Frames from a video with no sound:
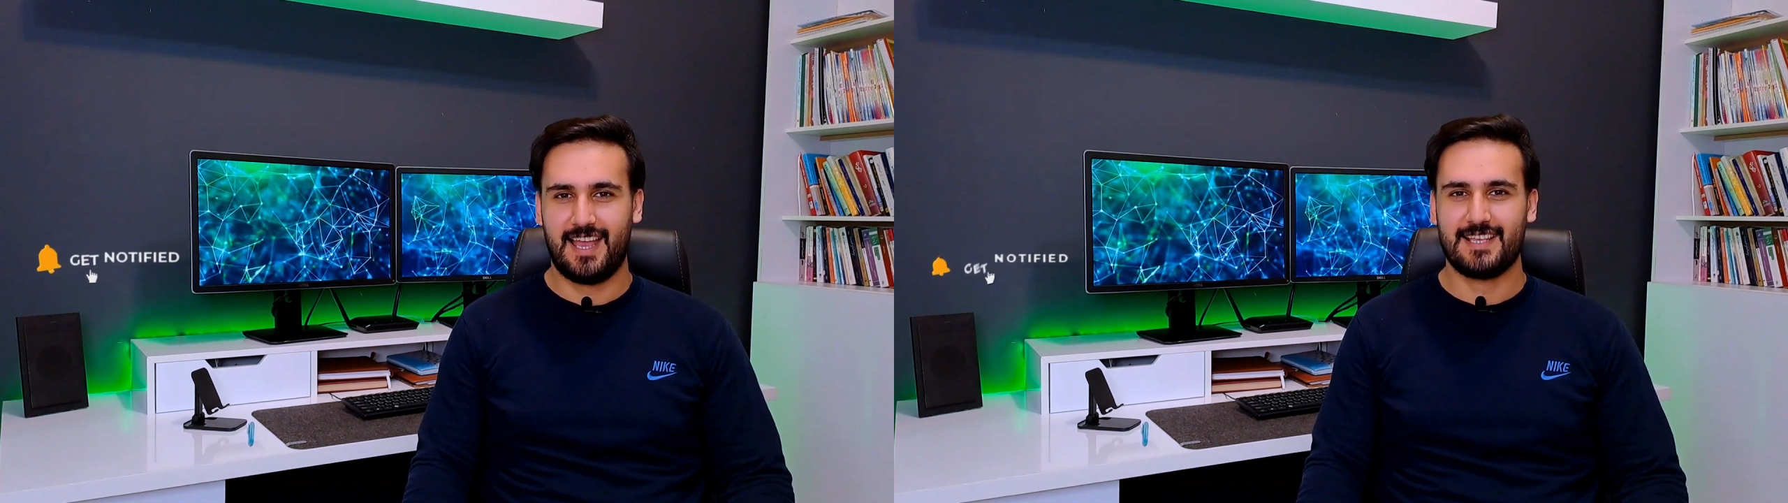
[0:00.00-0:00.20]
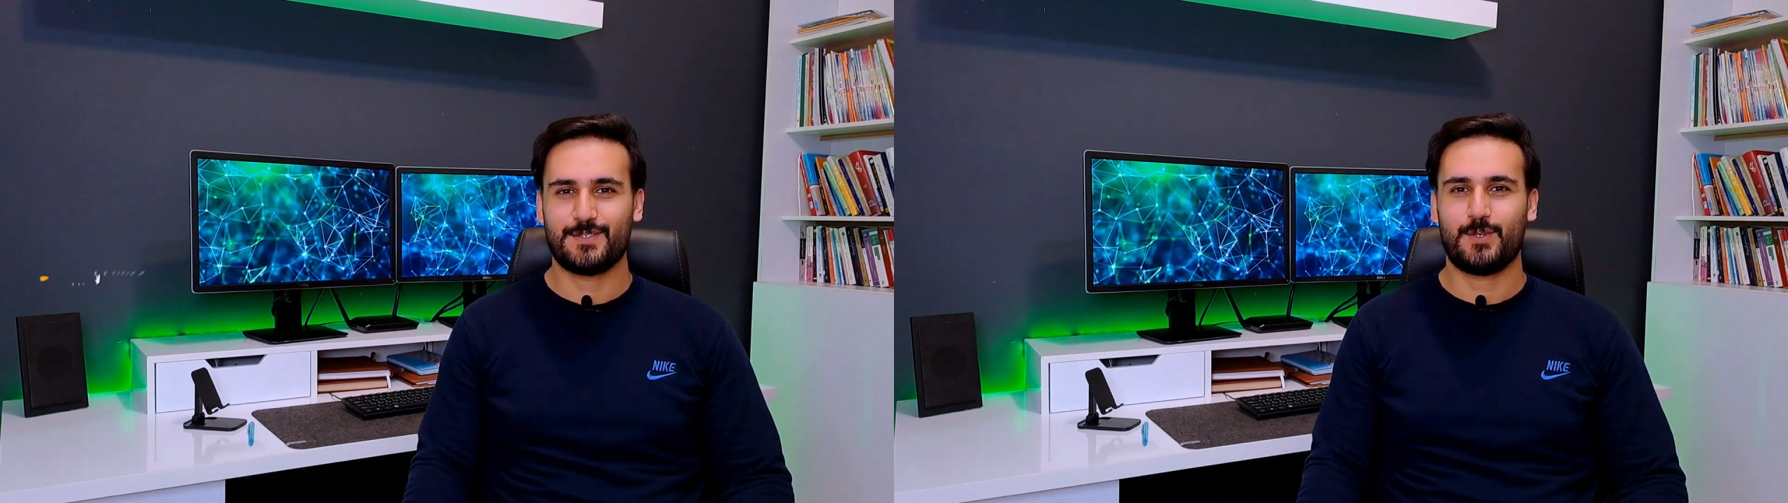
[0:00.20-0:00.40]

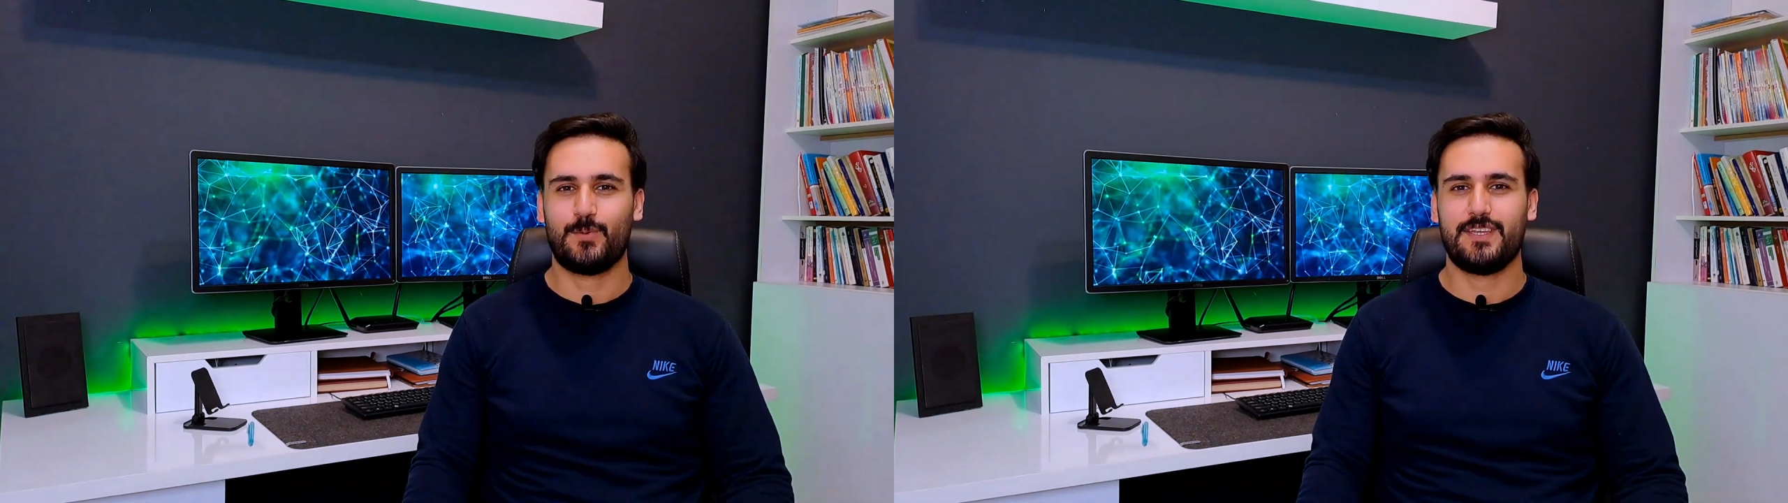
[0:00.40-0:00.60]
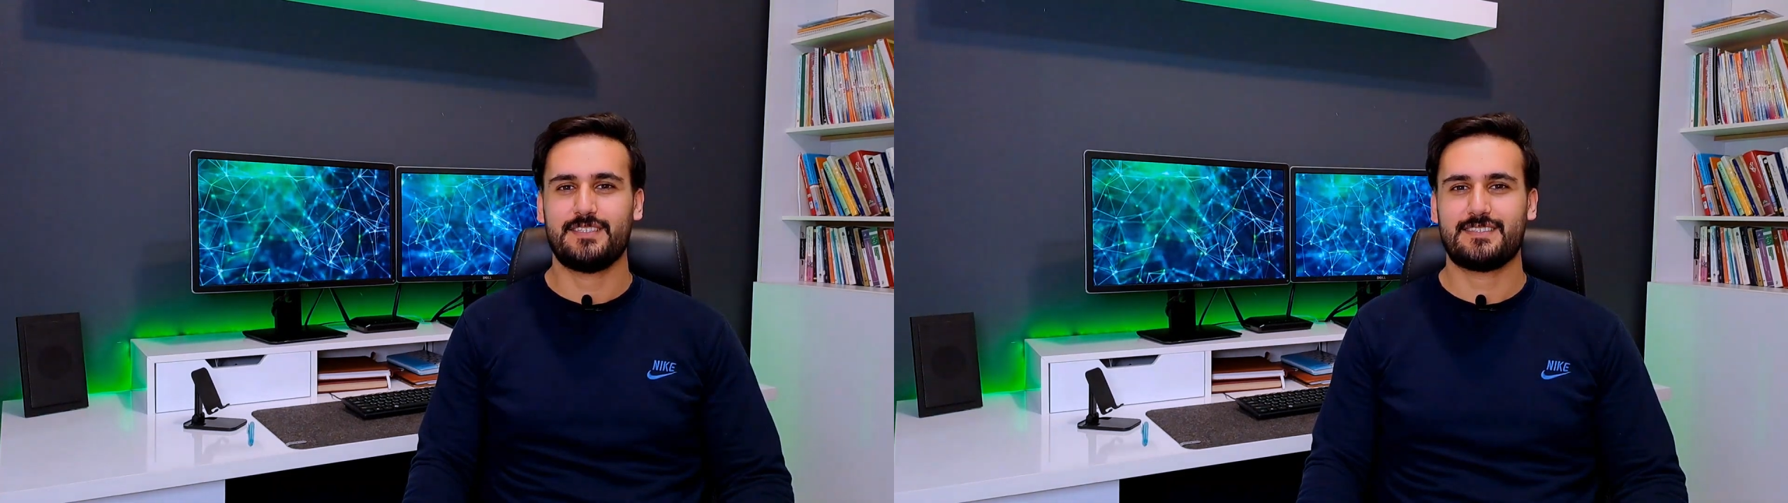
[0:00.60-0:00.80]
As
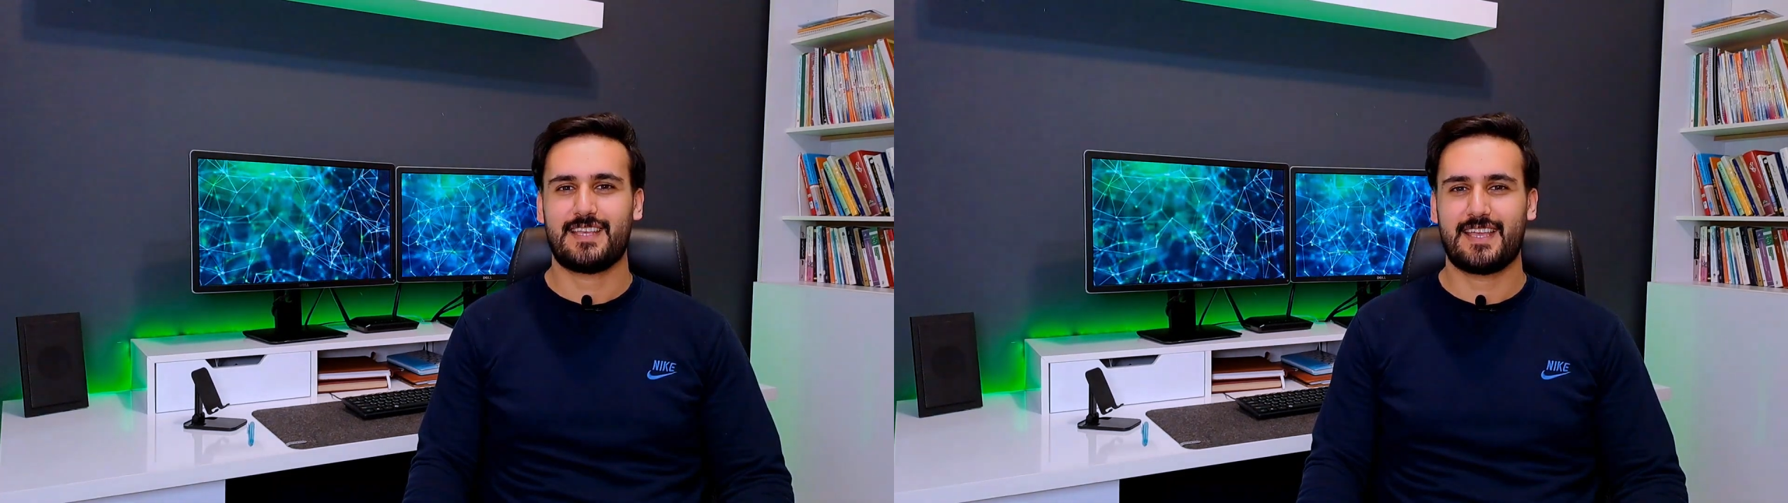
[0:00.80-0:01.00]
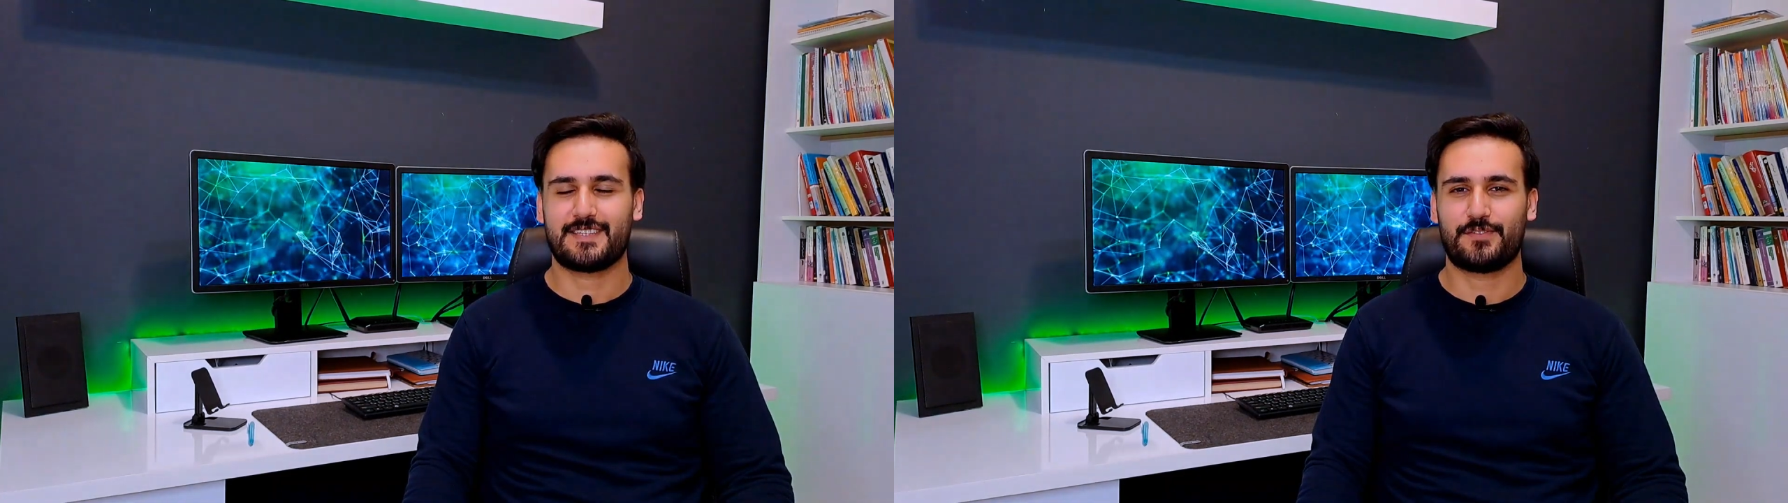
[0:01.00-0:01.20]
always,
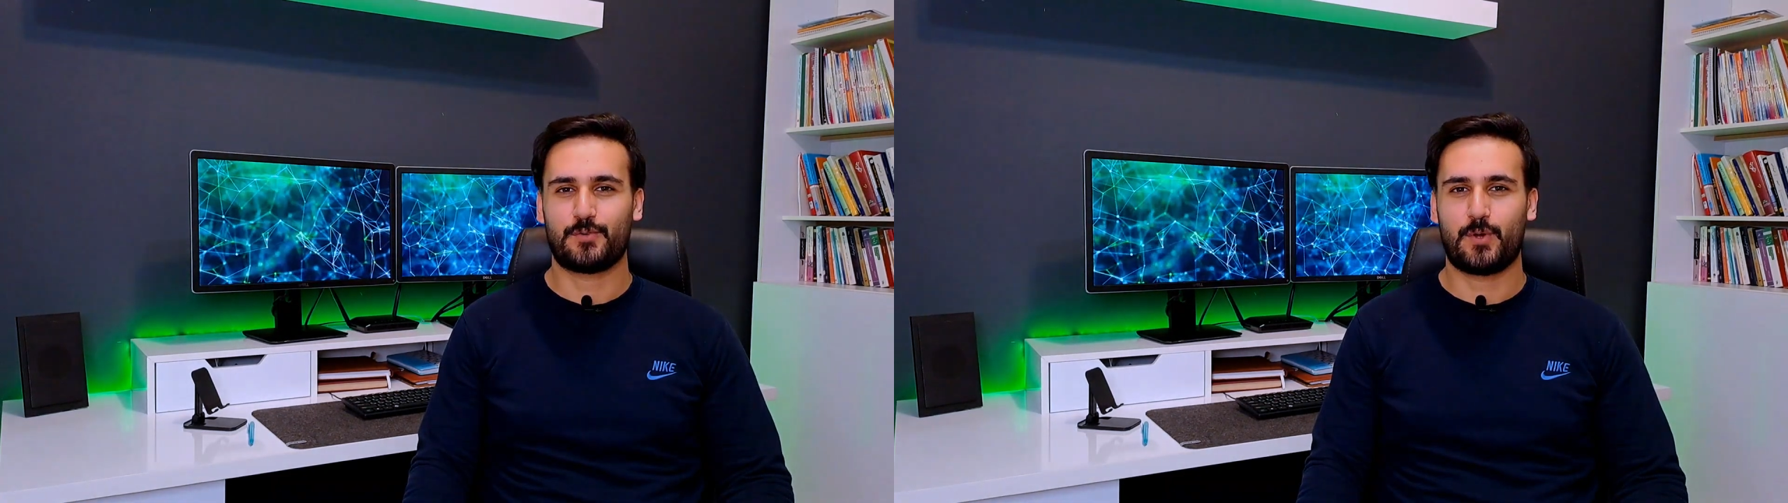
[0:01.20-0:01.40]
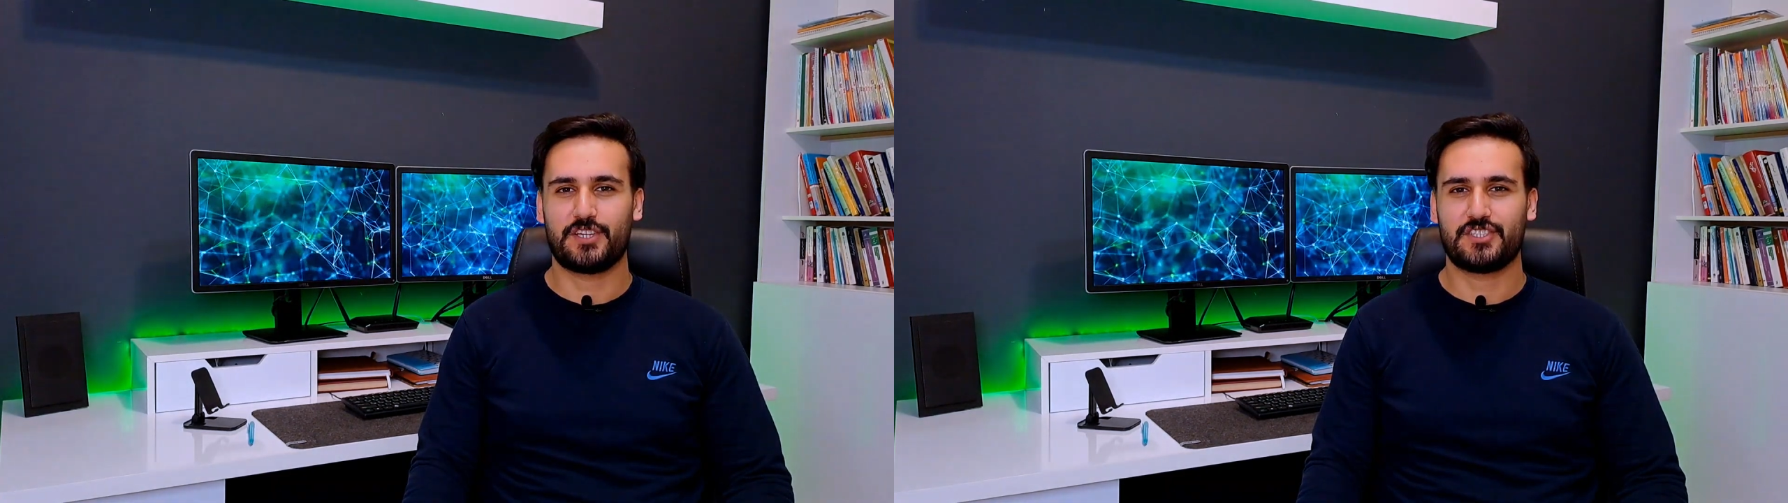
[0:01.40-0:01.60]
thanks
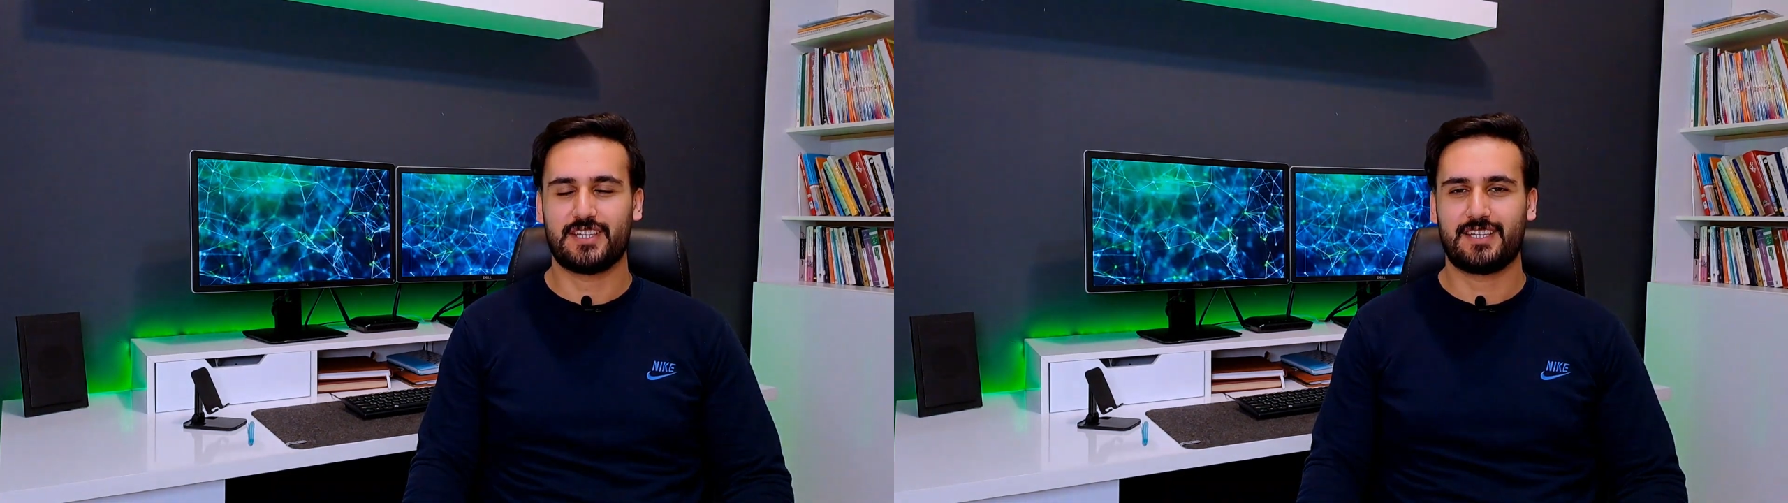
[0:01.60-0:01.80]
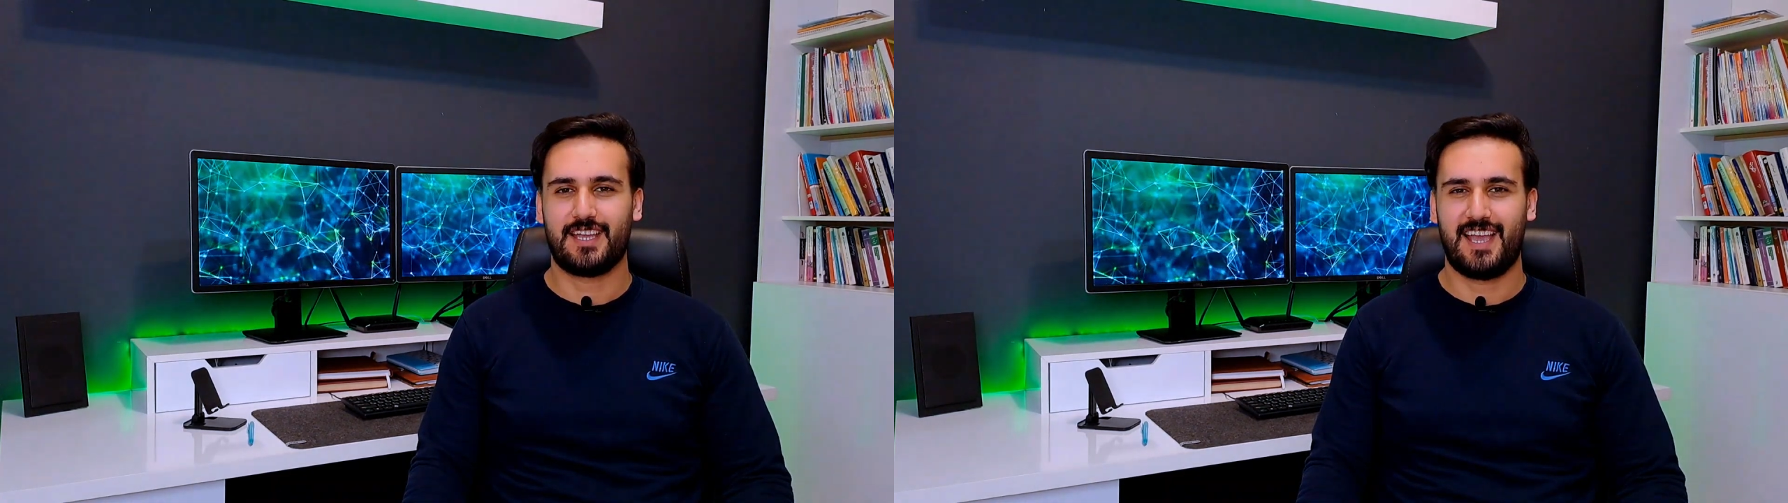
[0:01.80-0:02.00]
for
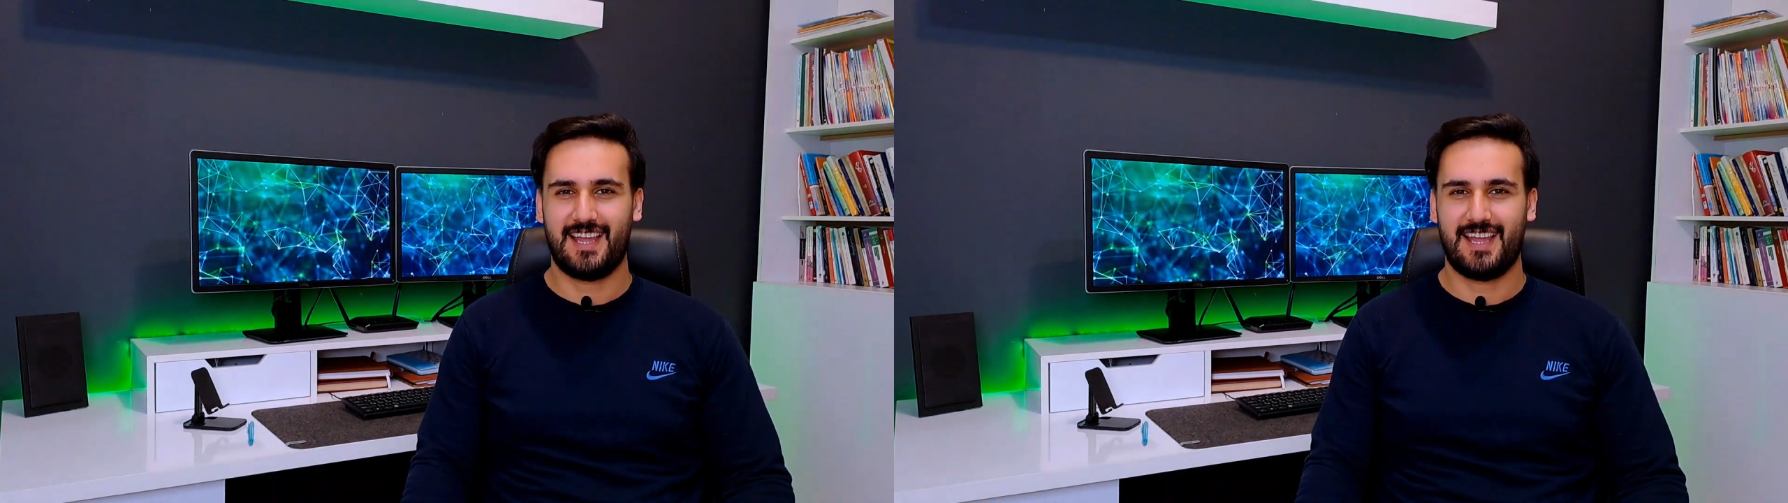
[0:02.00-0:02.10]
watching.